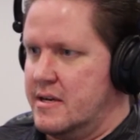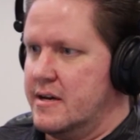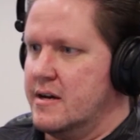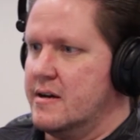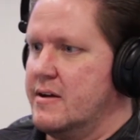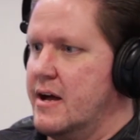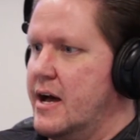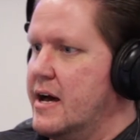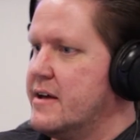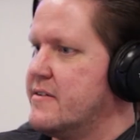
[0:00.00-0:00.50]
Yeah.
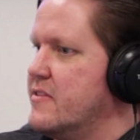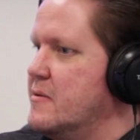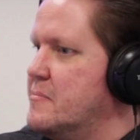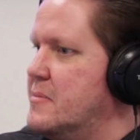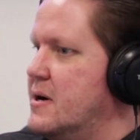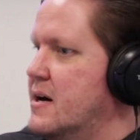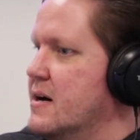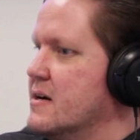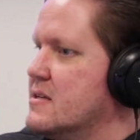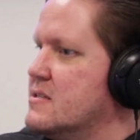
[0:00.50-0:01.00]
Out of the
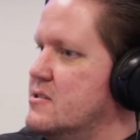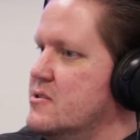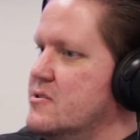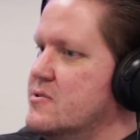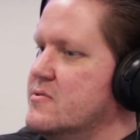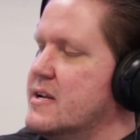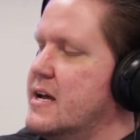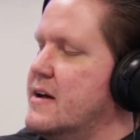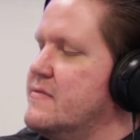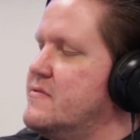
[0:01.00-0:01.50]
box, you
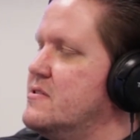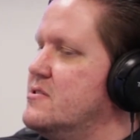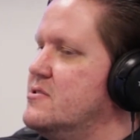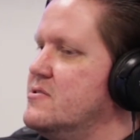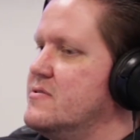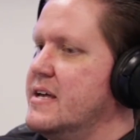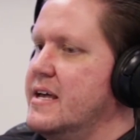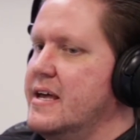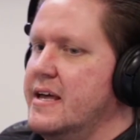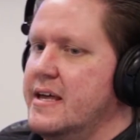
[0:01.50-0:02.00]
don't have to
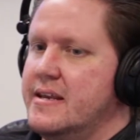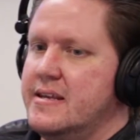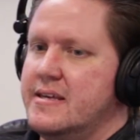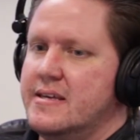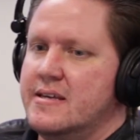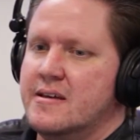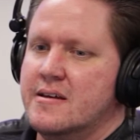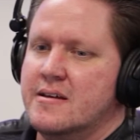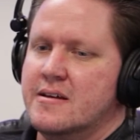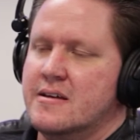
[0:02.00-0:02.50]
do
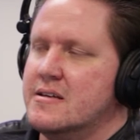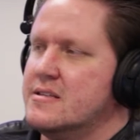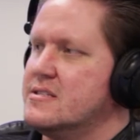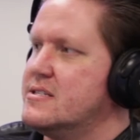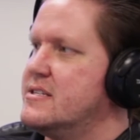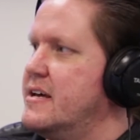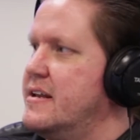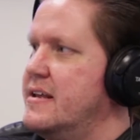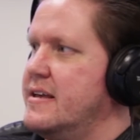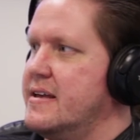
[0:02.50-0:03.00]
any
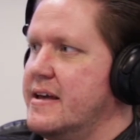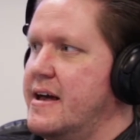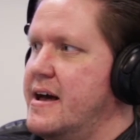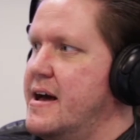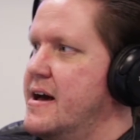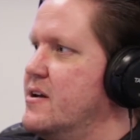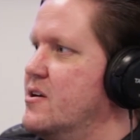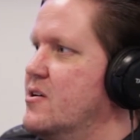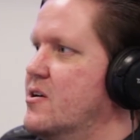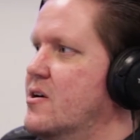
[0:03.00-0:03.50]
setting
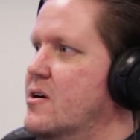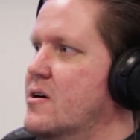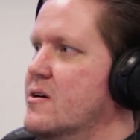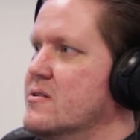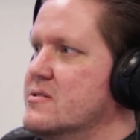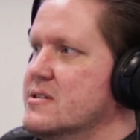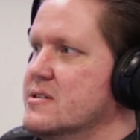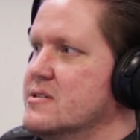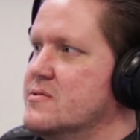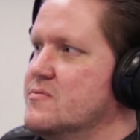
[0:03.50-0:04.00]
at all.
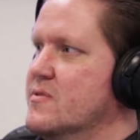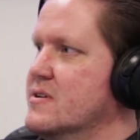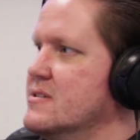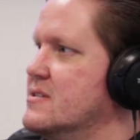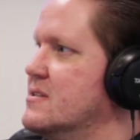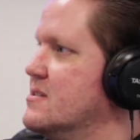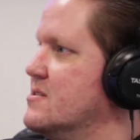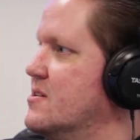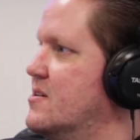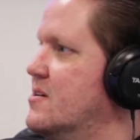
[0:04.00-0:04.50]
Just once
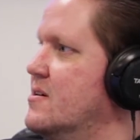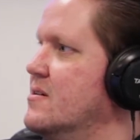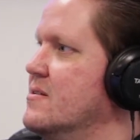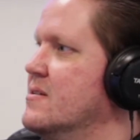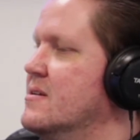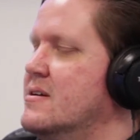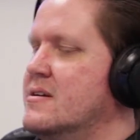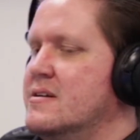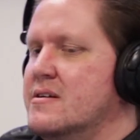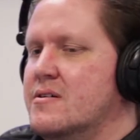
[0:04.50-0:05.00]
it's
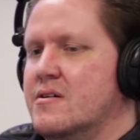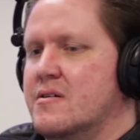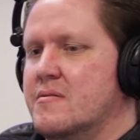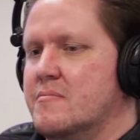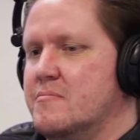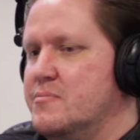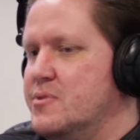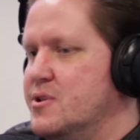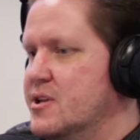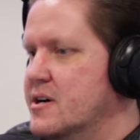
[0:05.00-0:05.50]
all
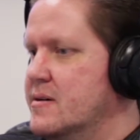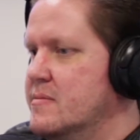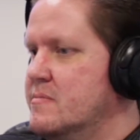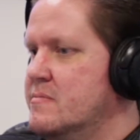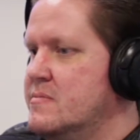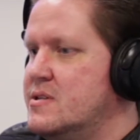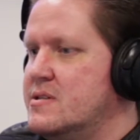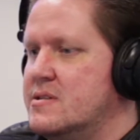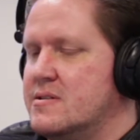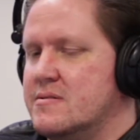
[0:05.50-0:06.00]

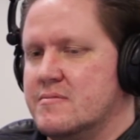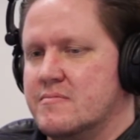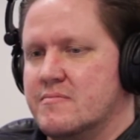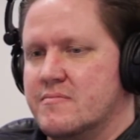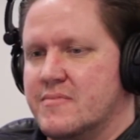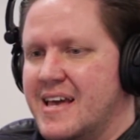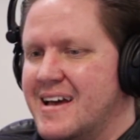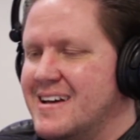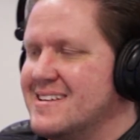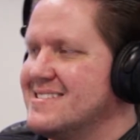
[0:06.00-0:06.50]
plumbed,
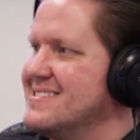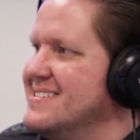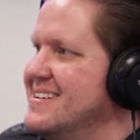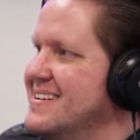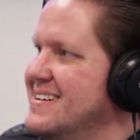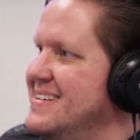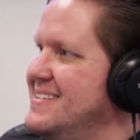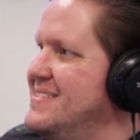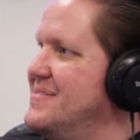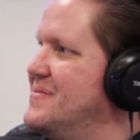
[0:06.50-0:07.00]
gas
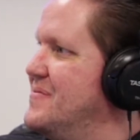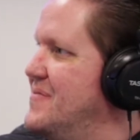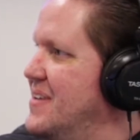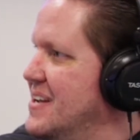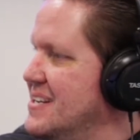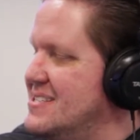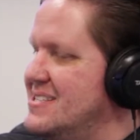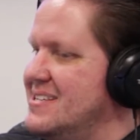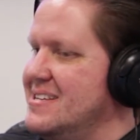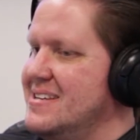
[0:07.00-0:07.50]
line,
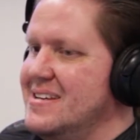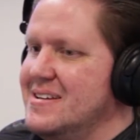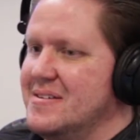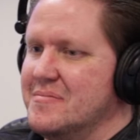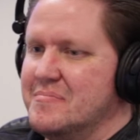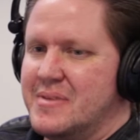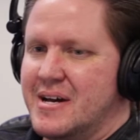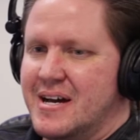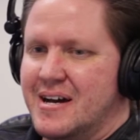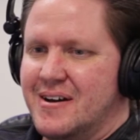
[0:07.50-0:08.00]

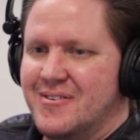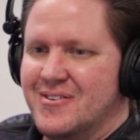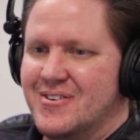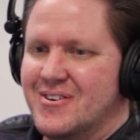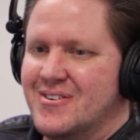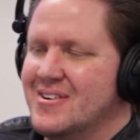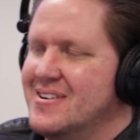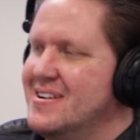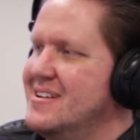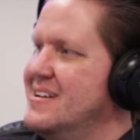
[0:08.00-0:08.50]
venting,
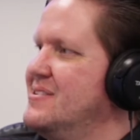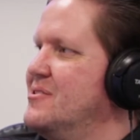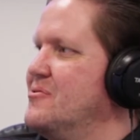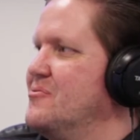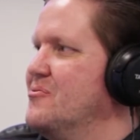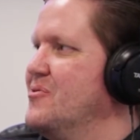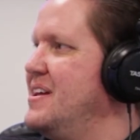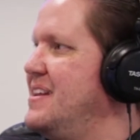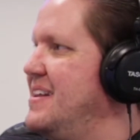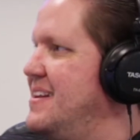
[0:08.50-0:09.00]
power,
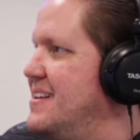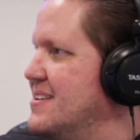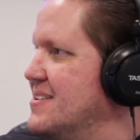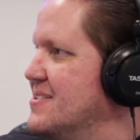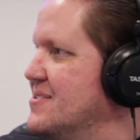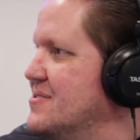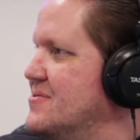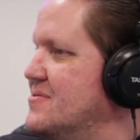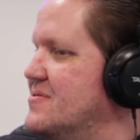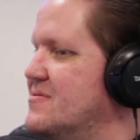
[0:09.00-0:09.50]
ready to
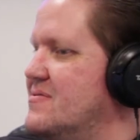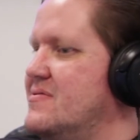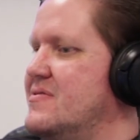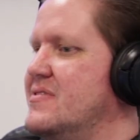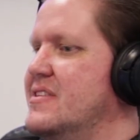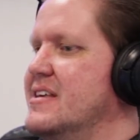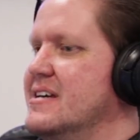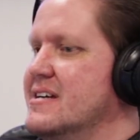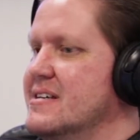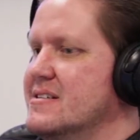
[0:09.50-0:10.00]
go,
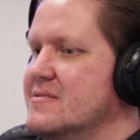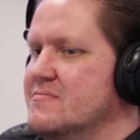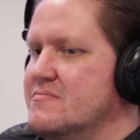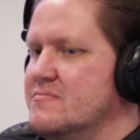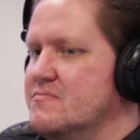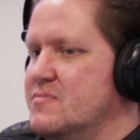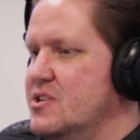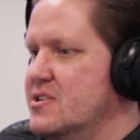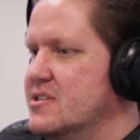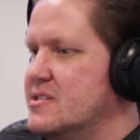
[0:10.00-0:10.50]
then
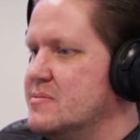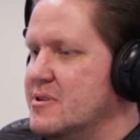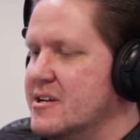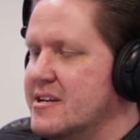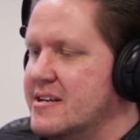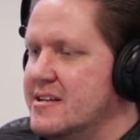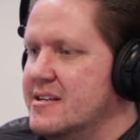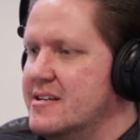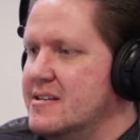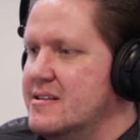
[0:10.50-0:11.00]
you just
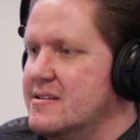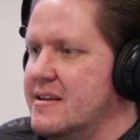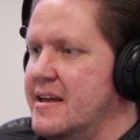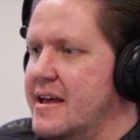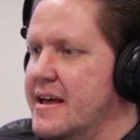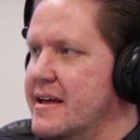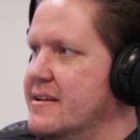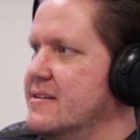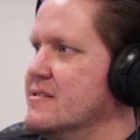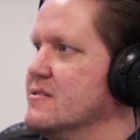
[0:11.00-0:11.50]
plug it in
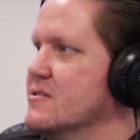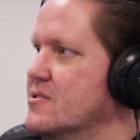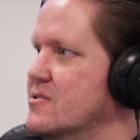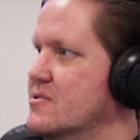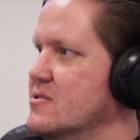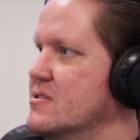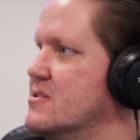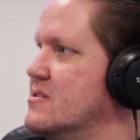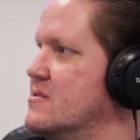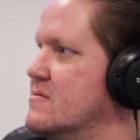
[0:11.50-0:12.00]
and it
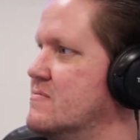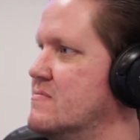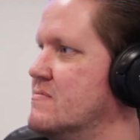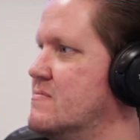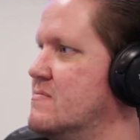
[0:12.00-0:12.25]
learns.